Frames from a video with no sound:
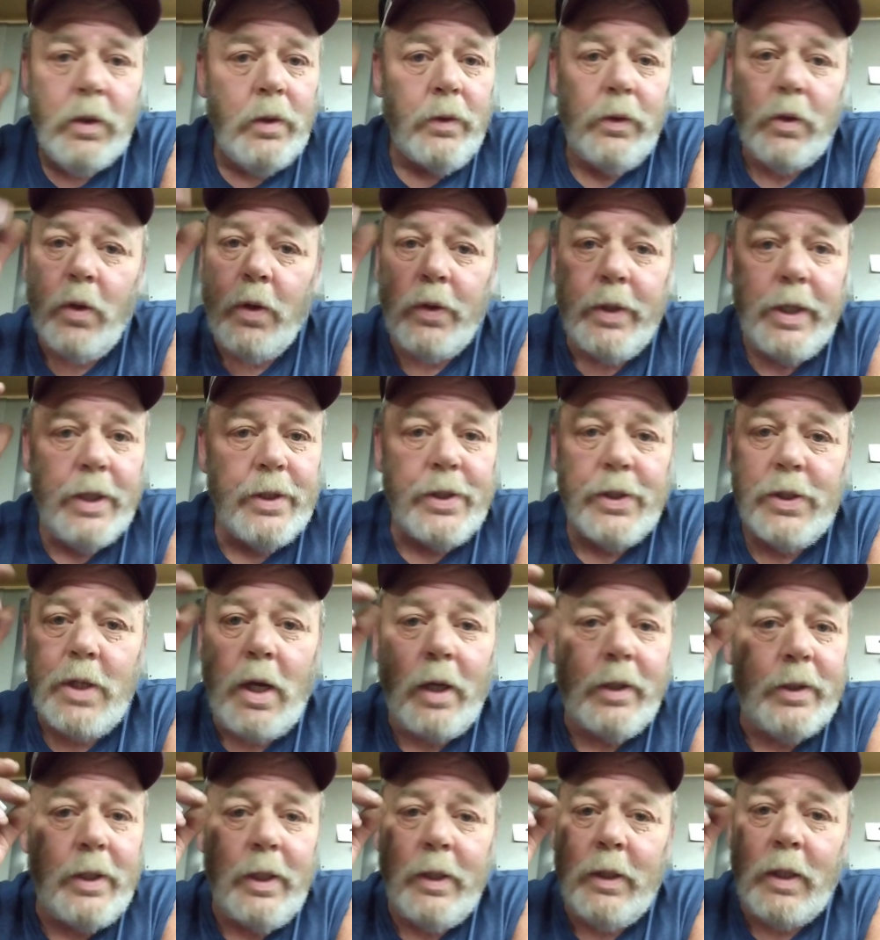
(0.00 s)
don't get
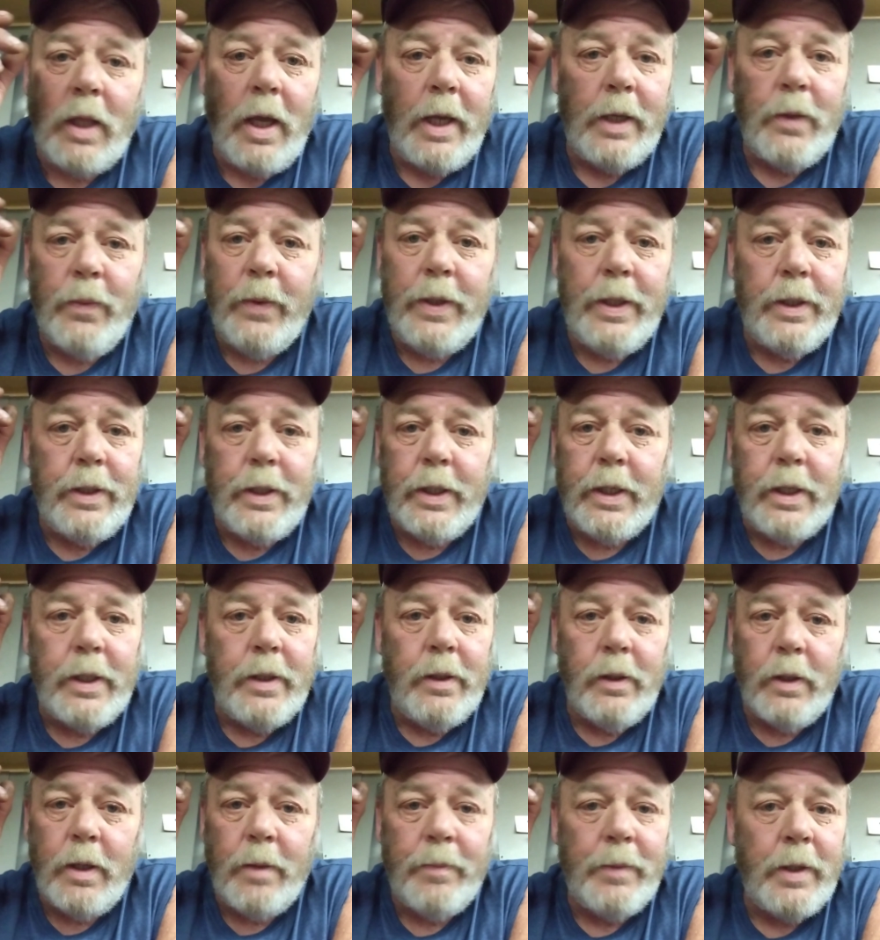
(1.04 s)
sucked in like we
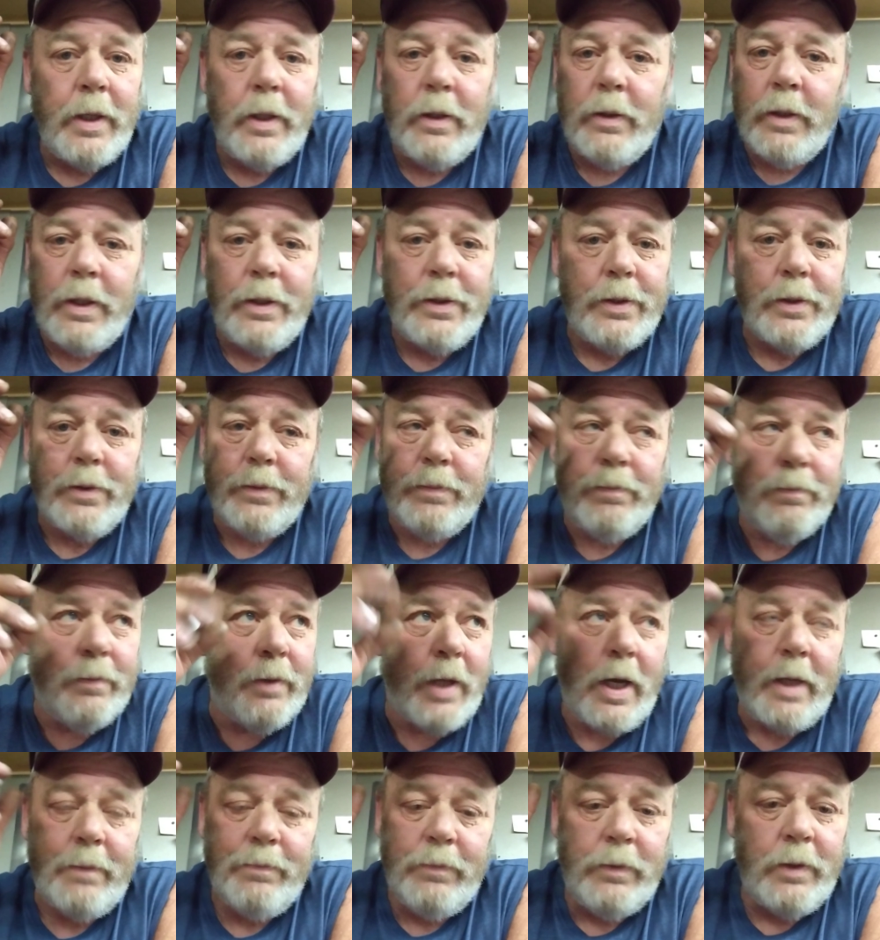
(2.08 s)
did. I mean, it's
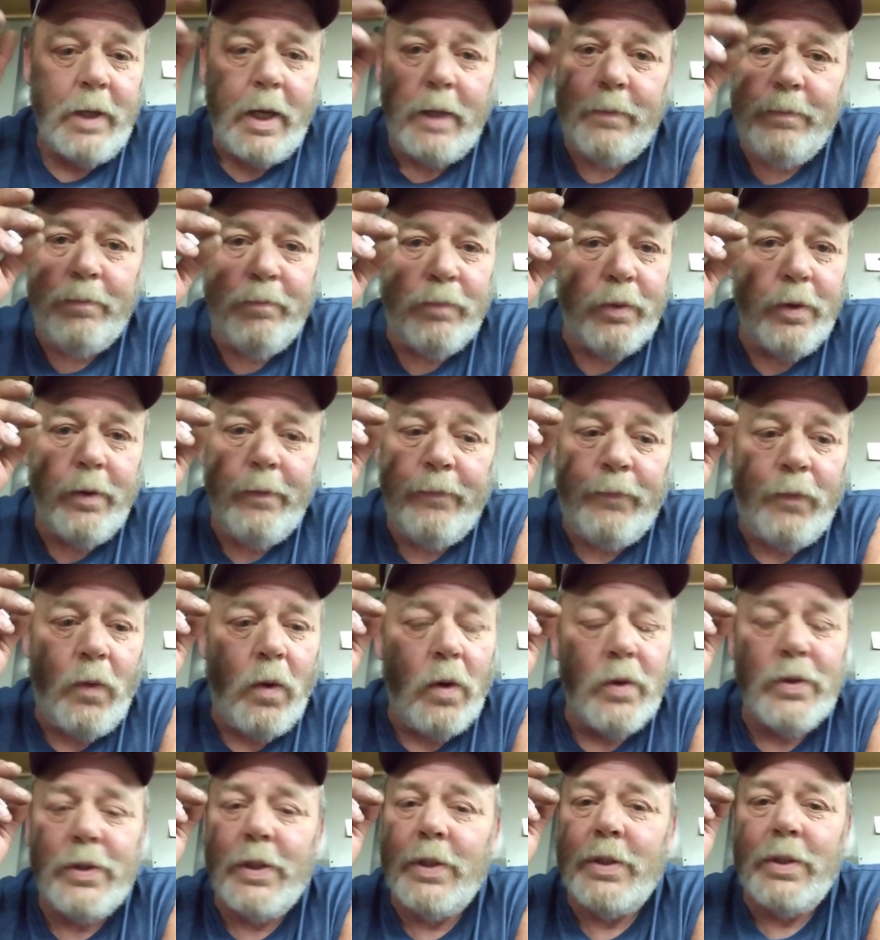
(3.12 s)
that brute
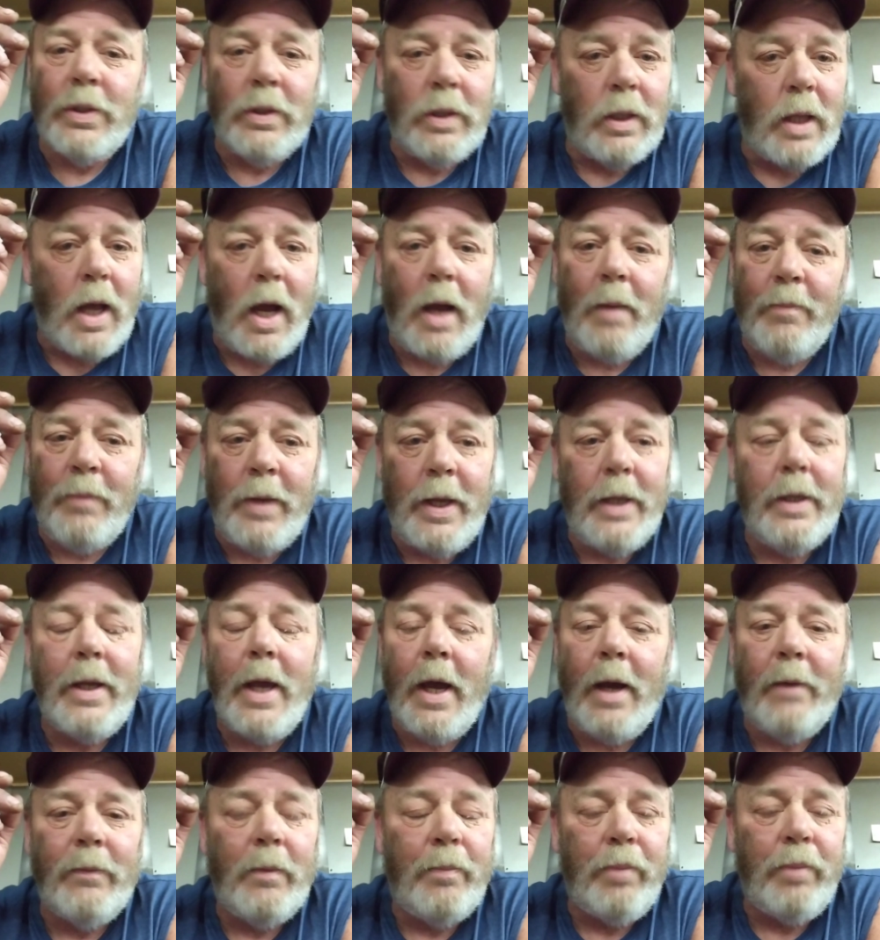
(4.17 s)
force is not made to
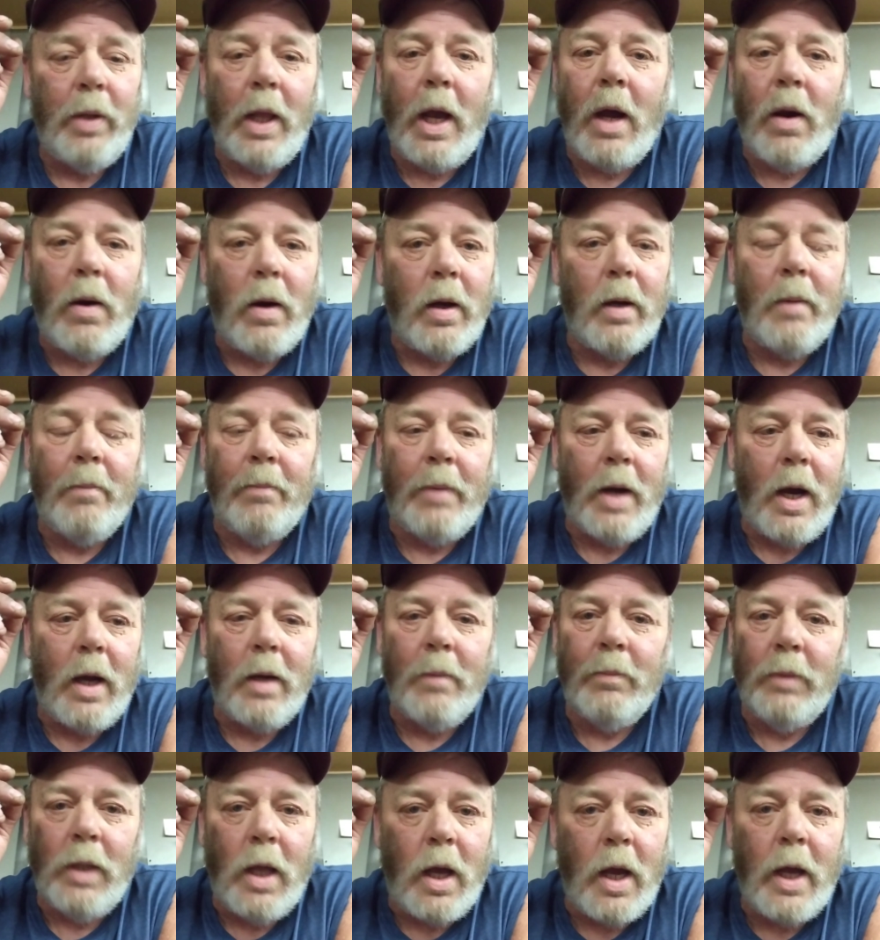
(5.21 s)
have a plow on it.
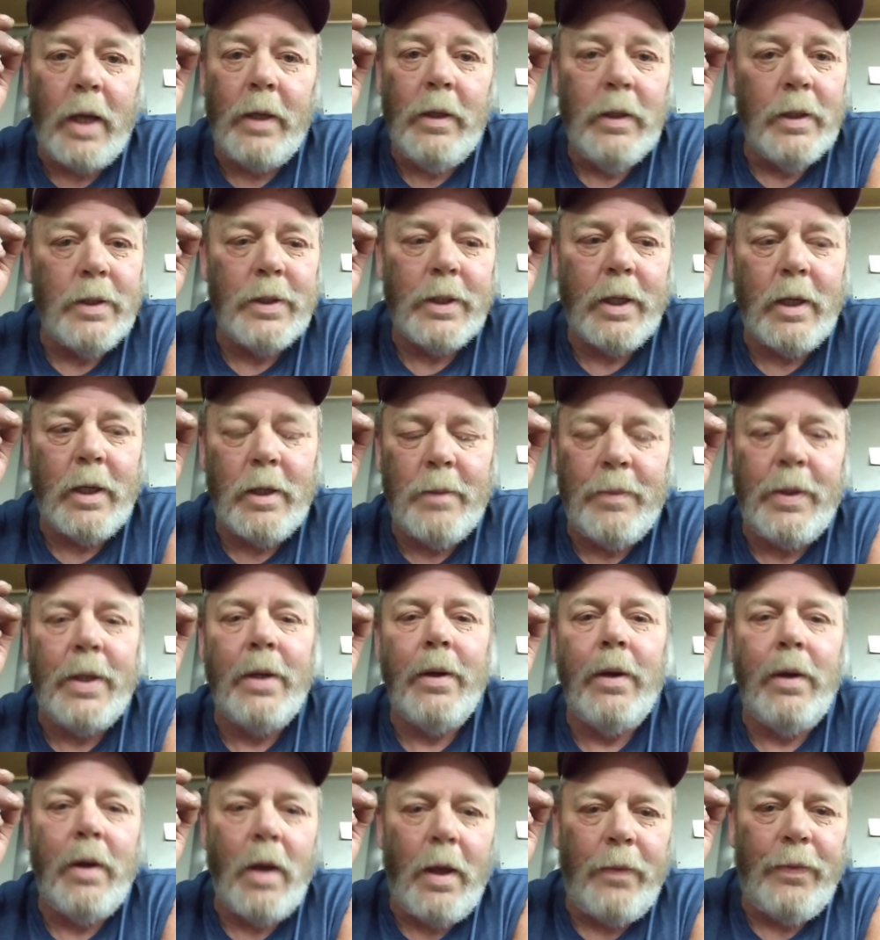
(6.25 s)
Bottom line, it's going to be
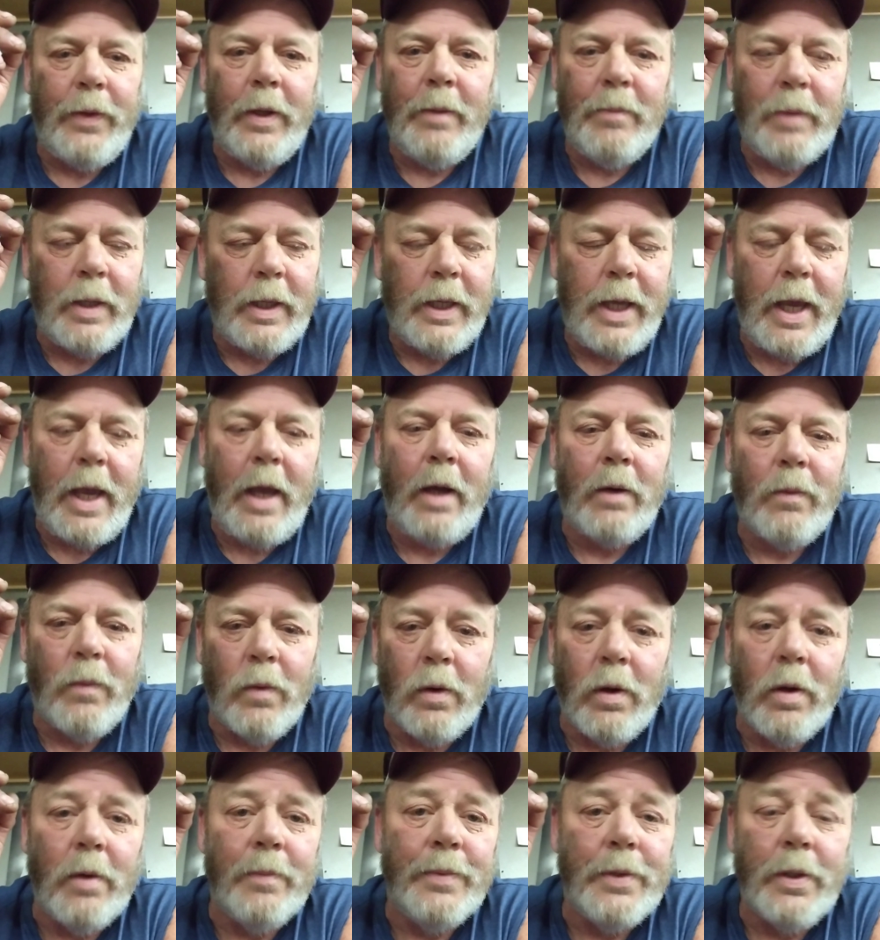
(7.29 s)
nothing but a can of
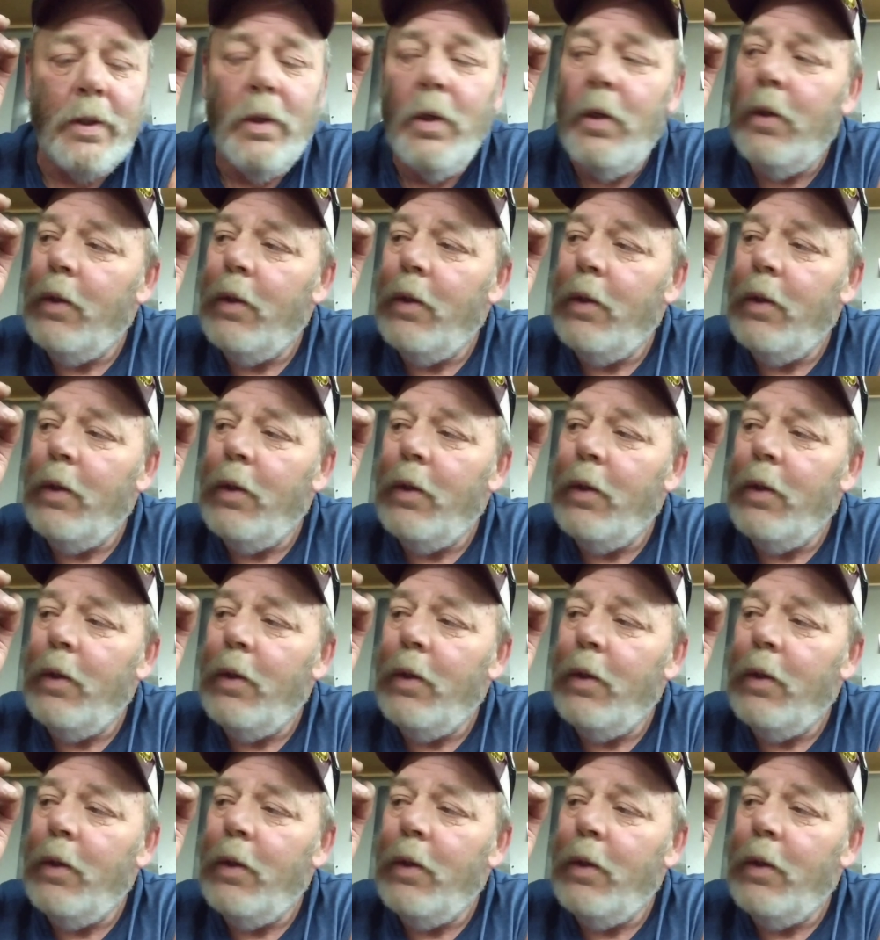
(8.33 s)
worms.